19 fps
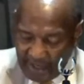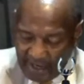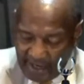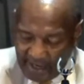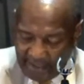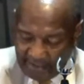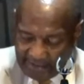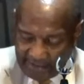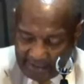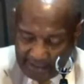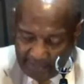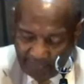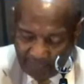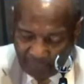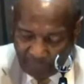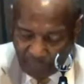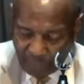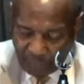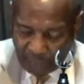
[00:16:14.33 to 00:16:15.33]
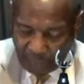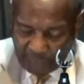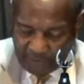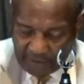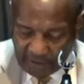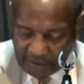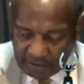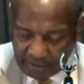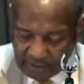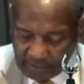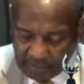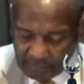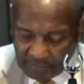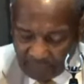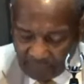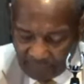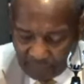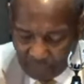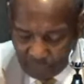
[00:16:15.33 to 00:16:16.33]
and him for their
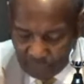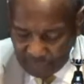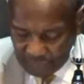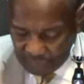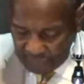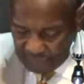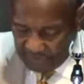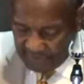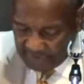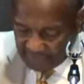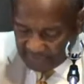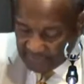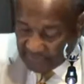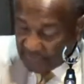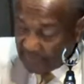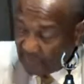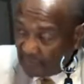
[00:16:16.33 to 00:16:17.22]
foolishness.